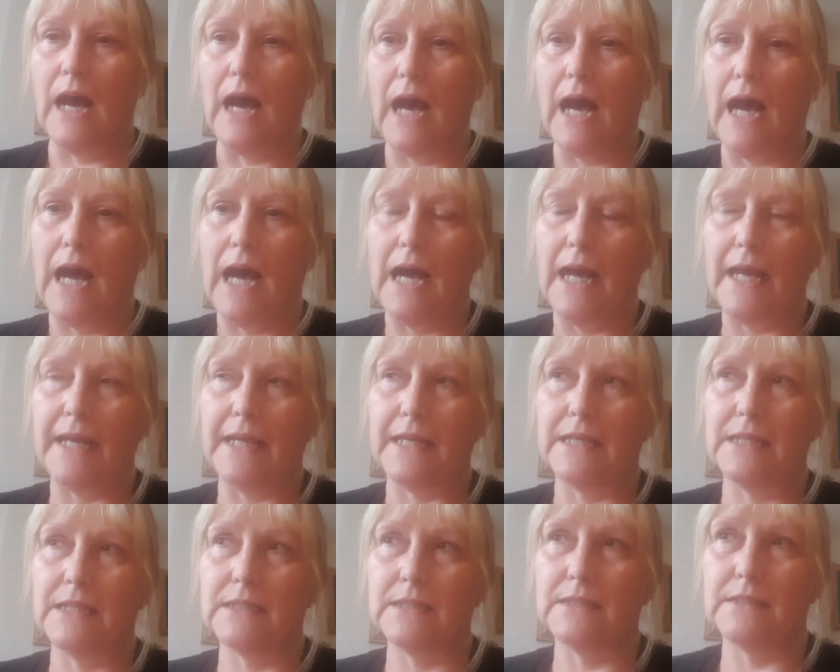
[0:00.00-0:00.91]

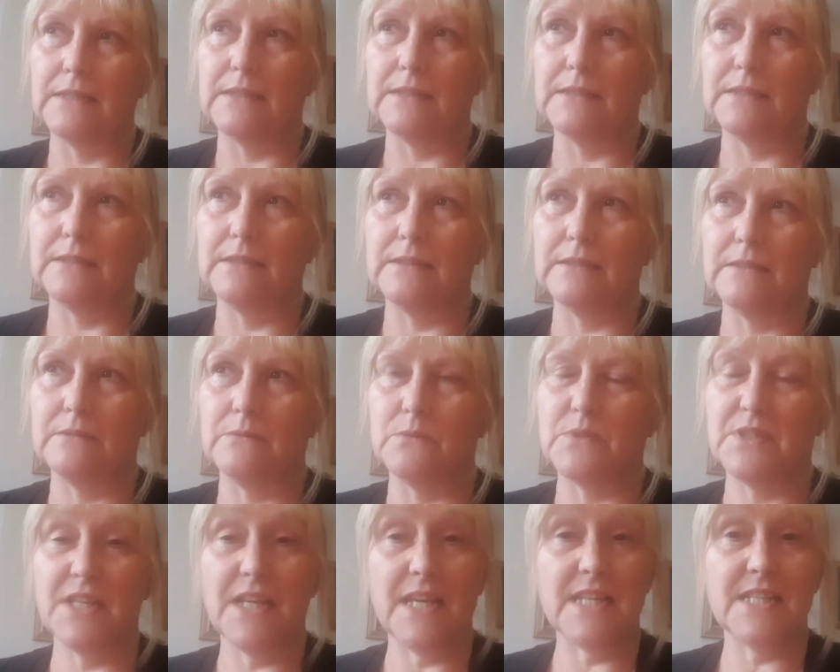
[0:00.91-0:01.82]
I
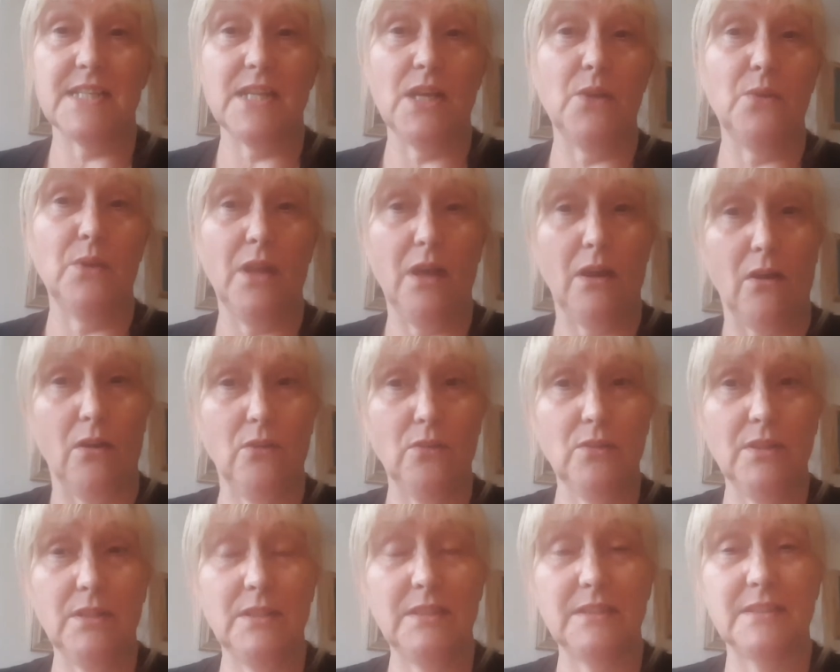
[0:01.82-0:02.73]
was there so
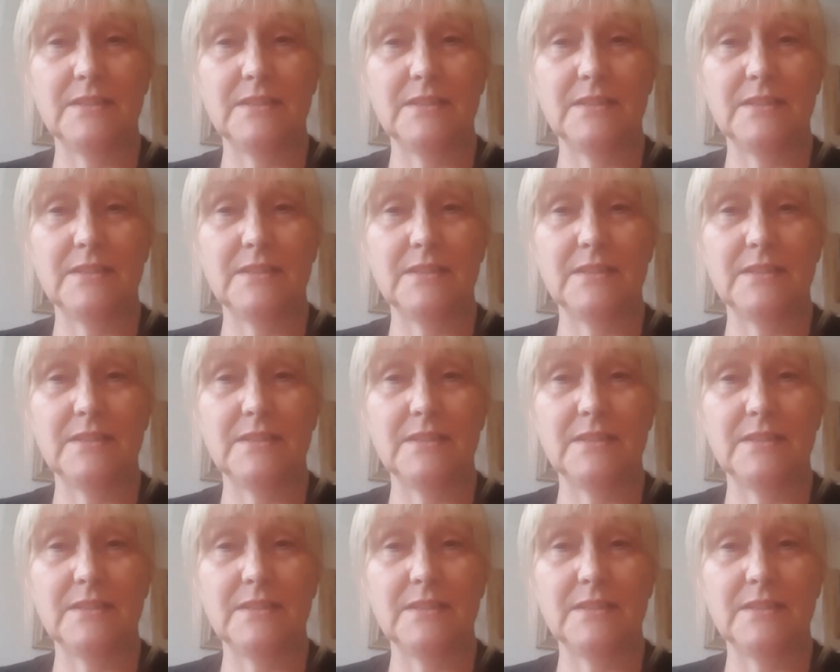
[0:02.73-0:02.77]
long